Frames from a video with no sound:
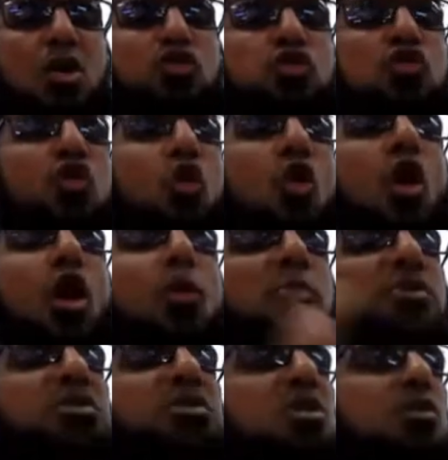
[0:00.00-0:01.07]
two
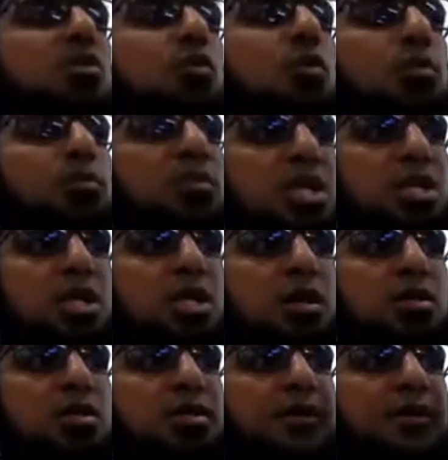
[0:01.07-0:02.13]
opposite
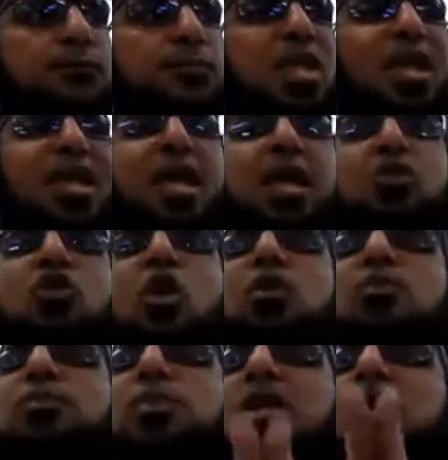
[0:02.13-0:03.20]
meanings that
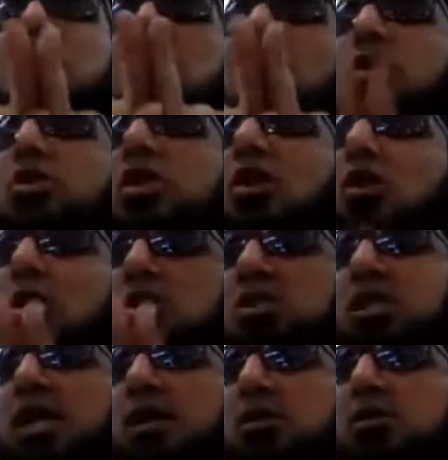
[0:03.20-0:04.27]
cannot be
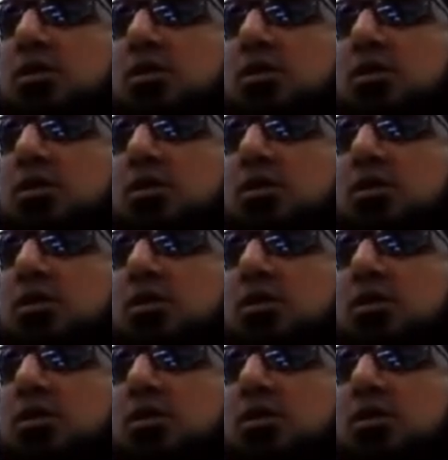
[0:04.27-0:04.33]
reconciled.